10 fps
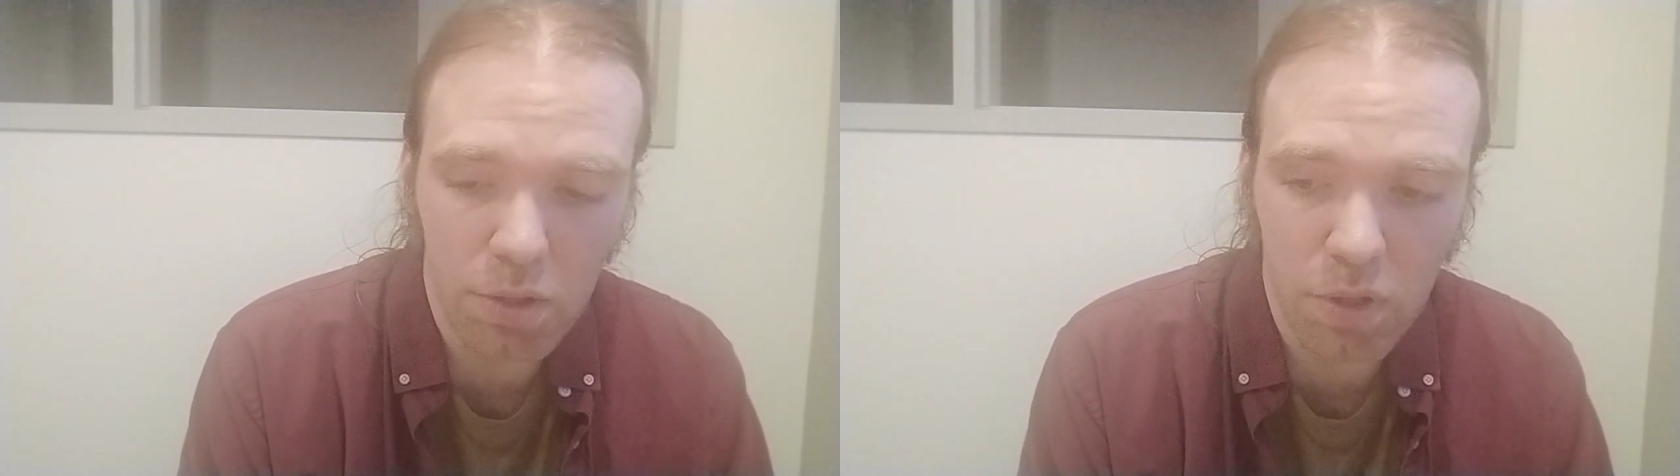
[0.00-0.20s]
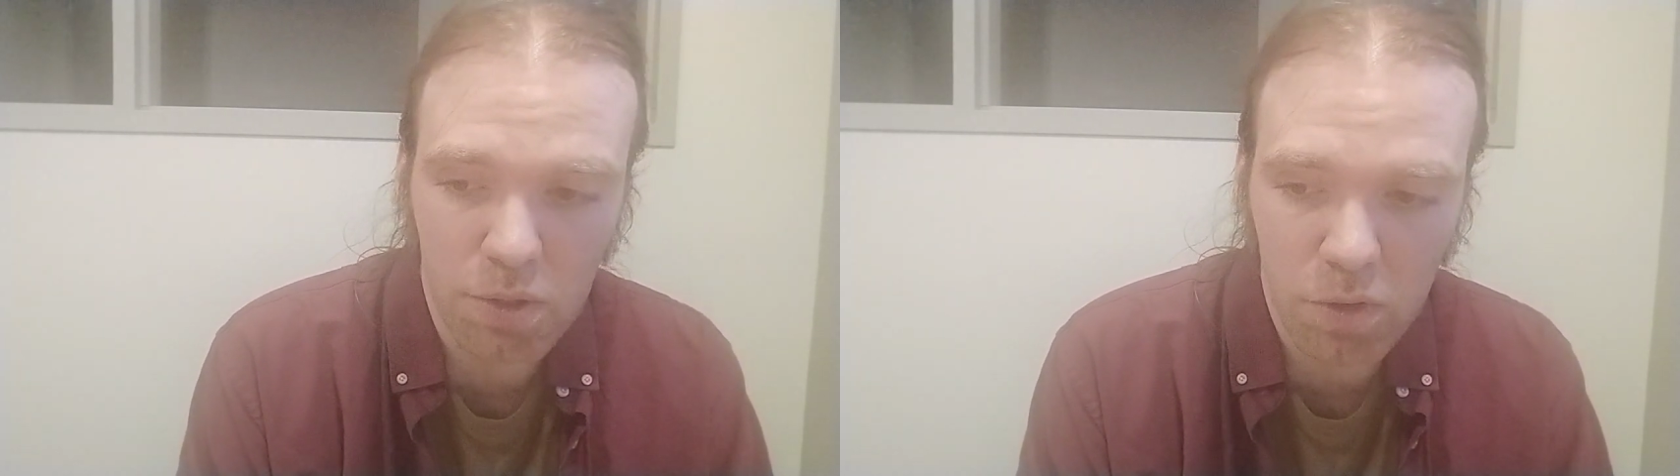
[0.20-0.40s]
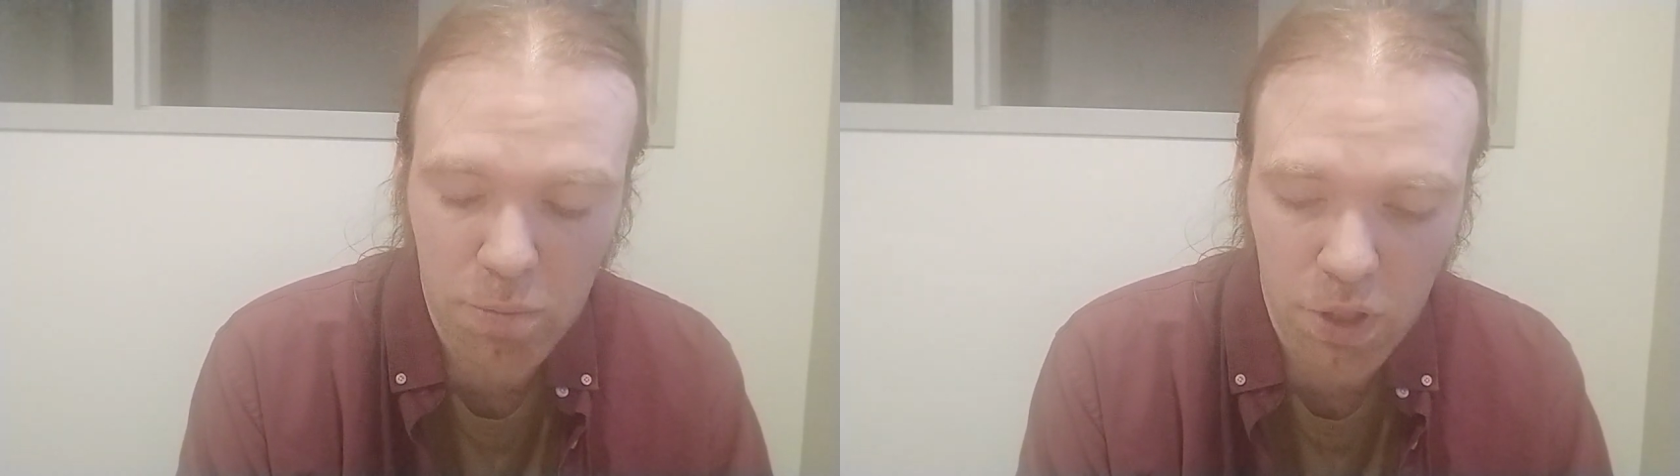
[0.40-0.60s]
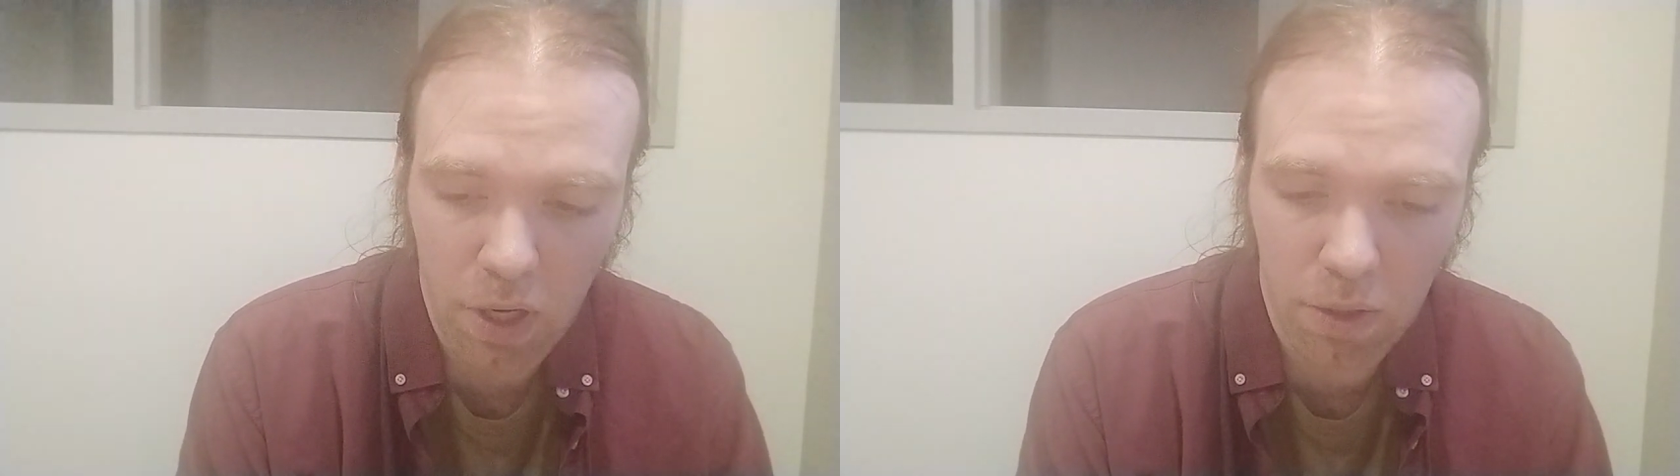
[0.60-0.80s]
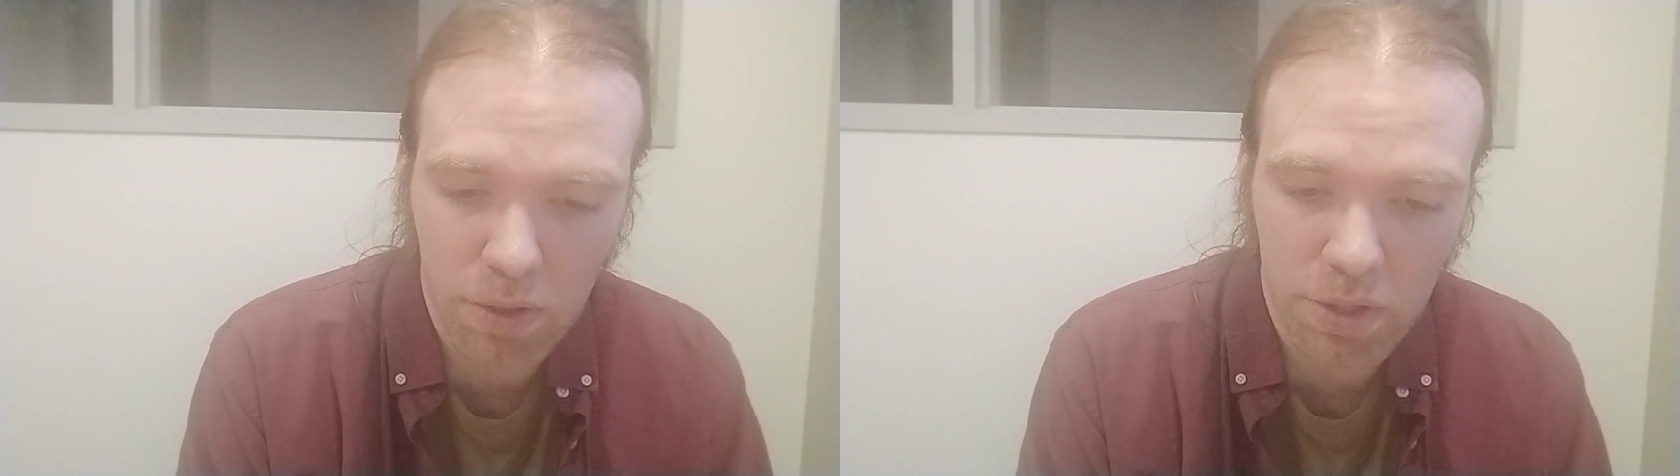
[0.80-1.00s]
transcription
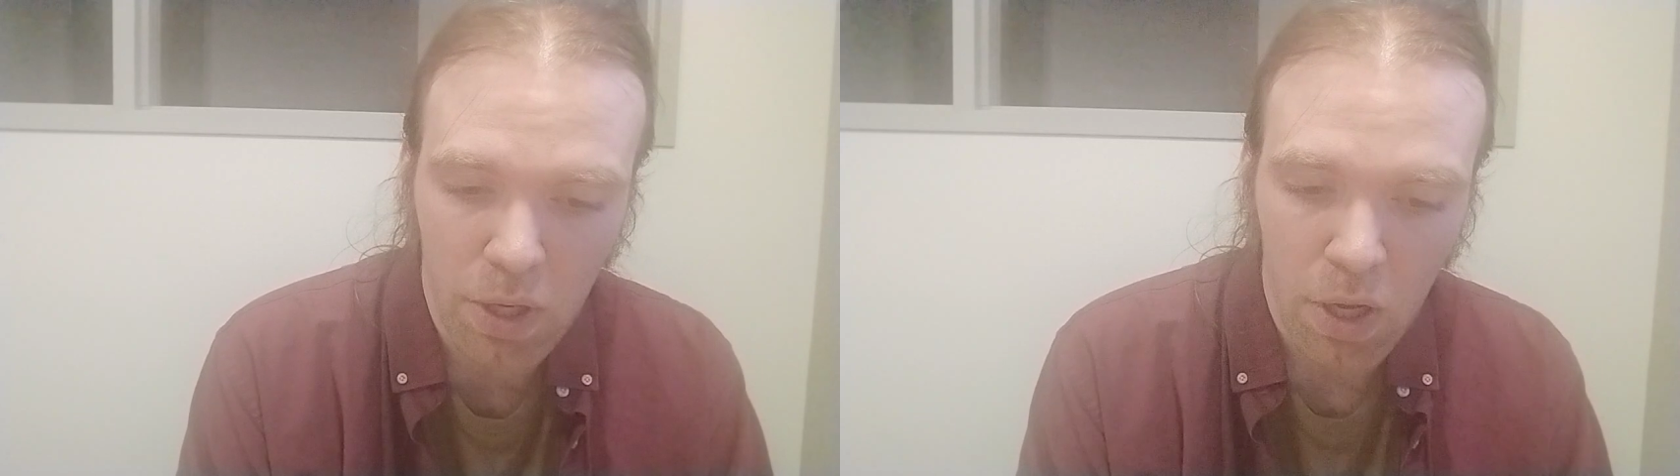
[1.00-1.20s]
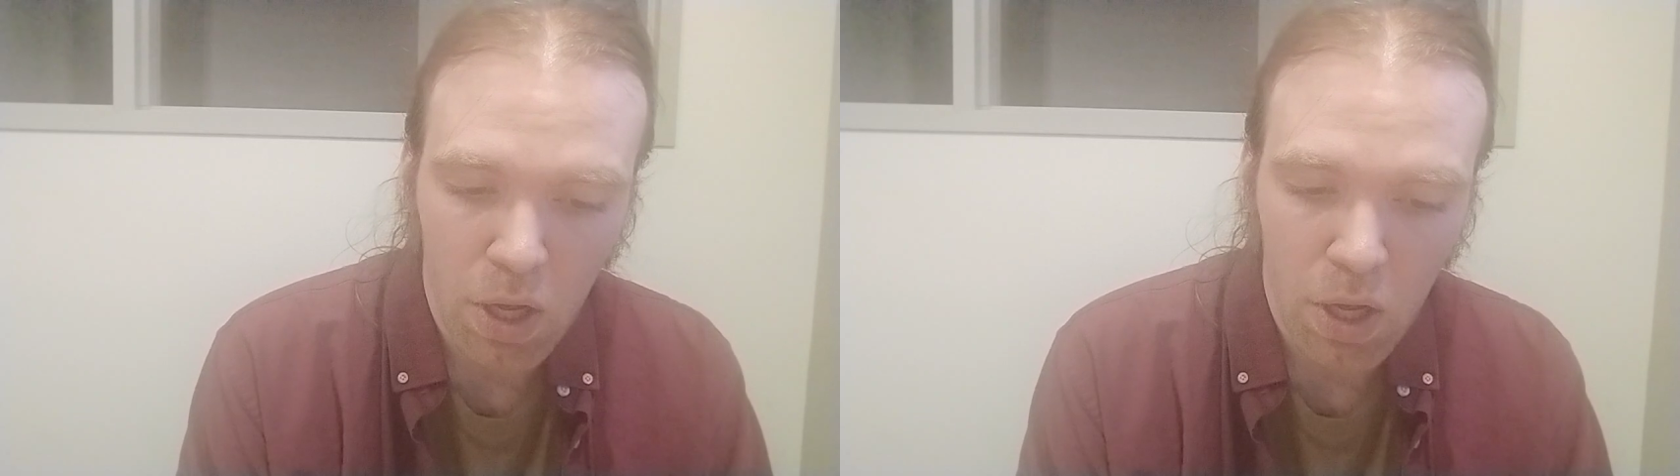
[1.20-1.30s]
errors.